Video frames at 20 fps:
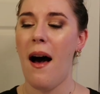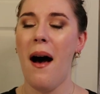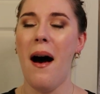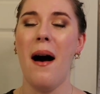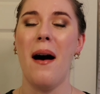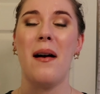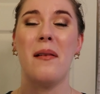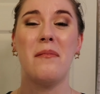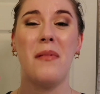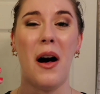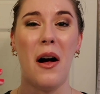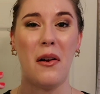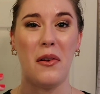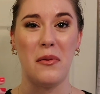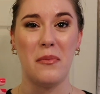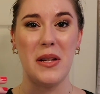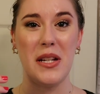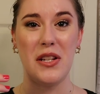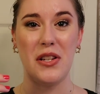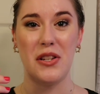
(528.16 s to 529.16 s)
um,
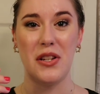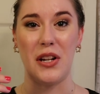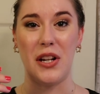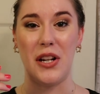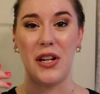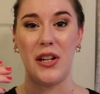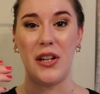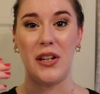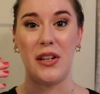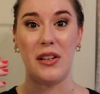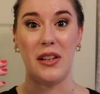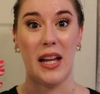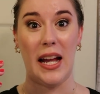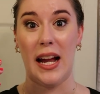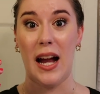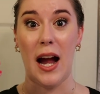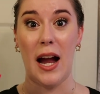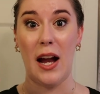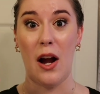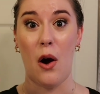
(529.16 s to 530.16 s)
I'll be sure,
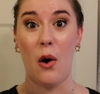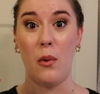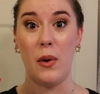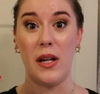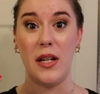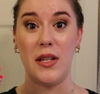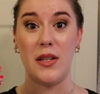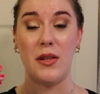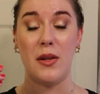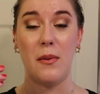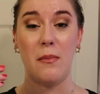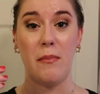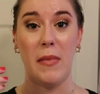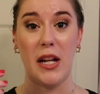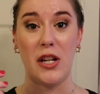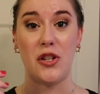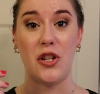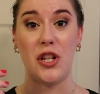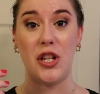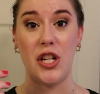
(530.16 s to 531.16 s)
like I always
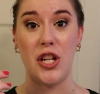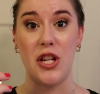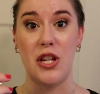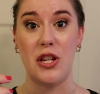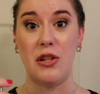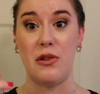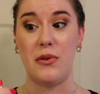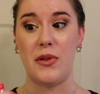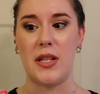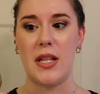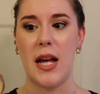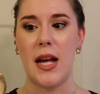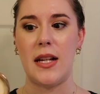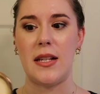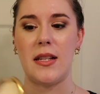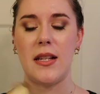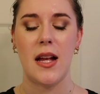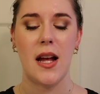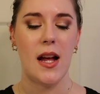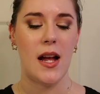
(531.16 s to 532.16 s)
make sure to use
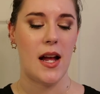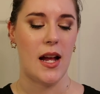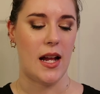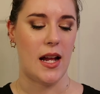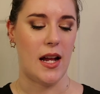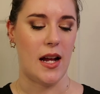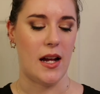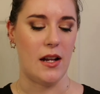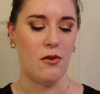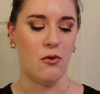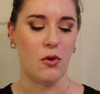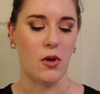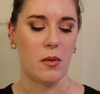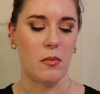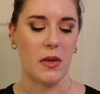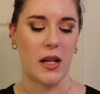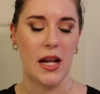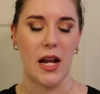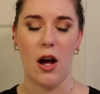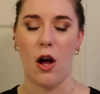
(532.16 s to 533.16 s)
this. And
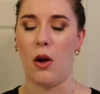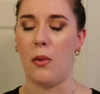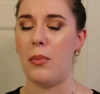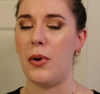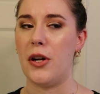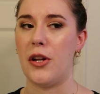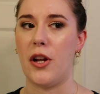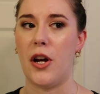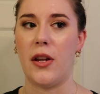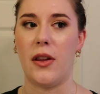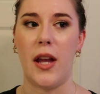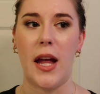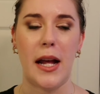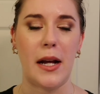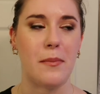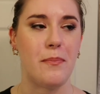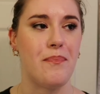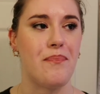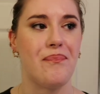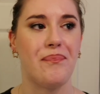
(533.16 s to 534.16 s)
normally I'll put on
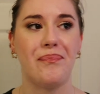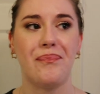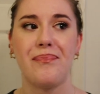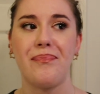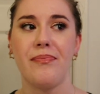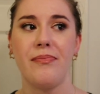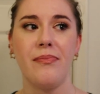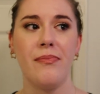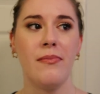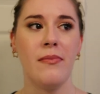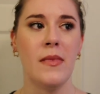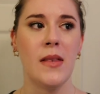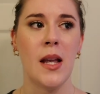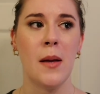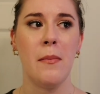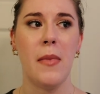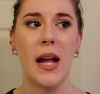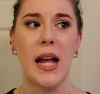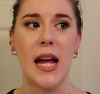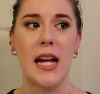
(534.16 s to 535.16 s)
like
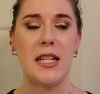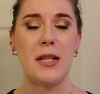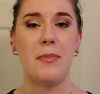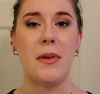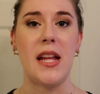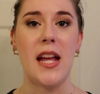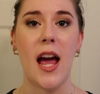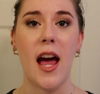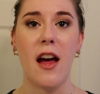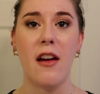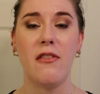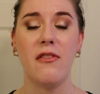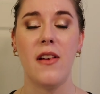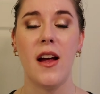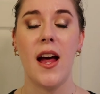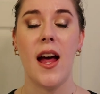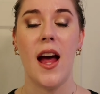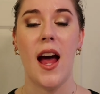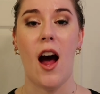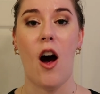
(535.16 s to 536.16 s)
my SPF
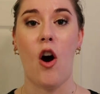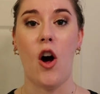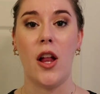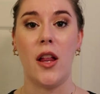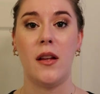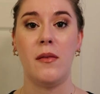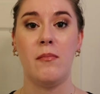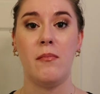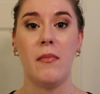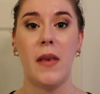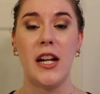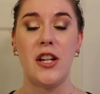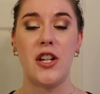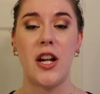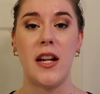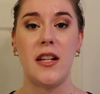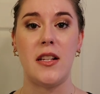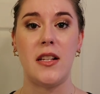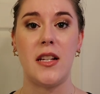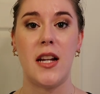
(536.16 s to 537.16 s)
on my
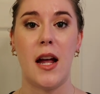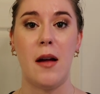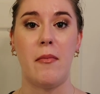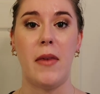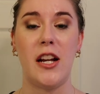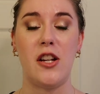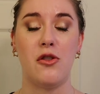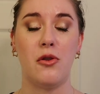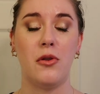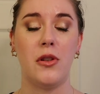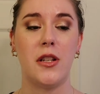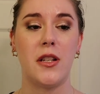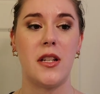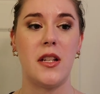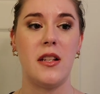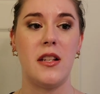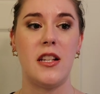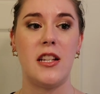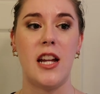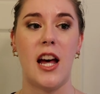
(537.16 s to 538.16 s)
chest and my shoulders
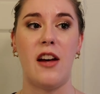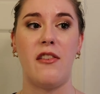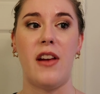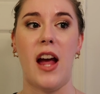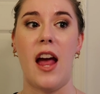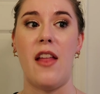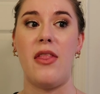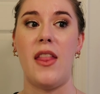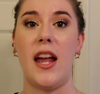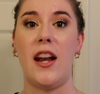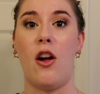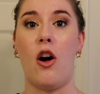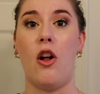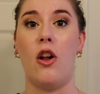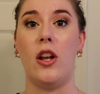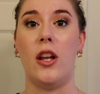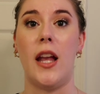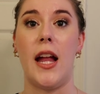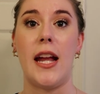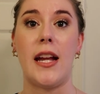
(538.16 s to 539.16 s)
and stuff and then
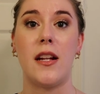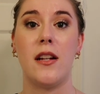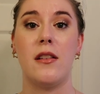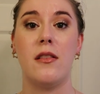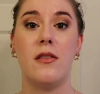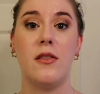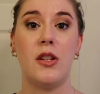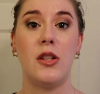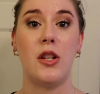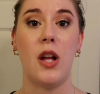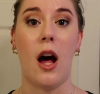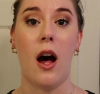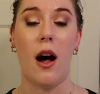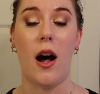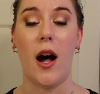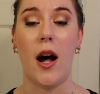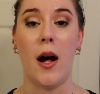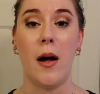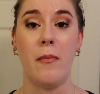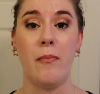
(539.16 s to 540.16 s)
I'll like
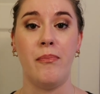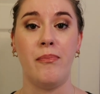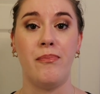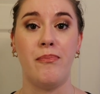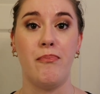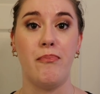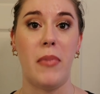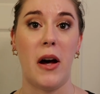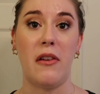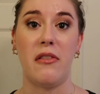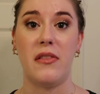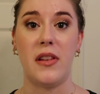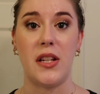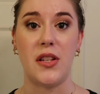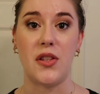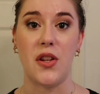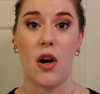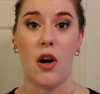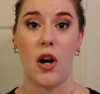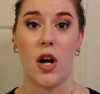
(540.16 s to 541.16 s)
um, buff
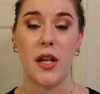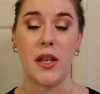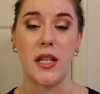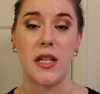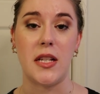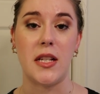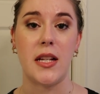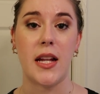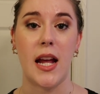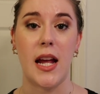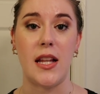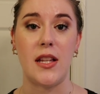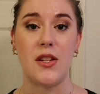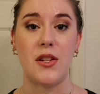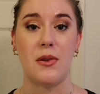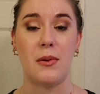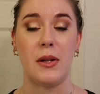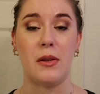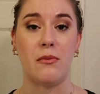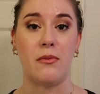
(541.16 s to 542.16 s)
this on the skin
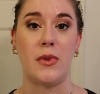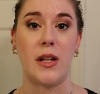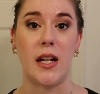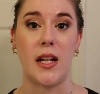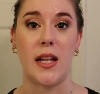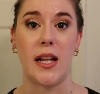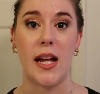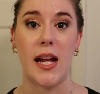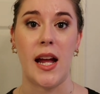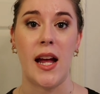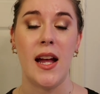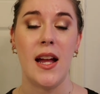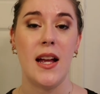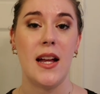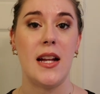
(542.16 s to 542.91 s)
so it really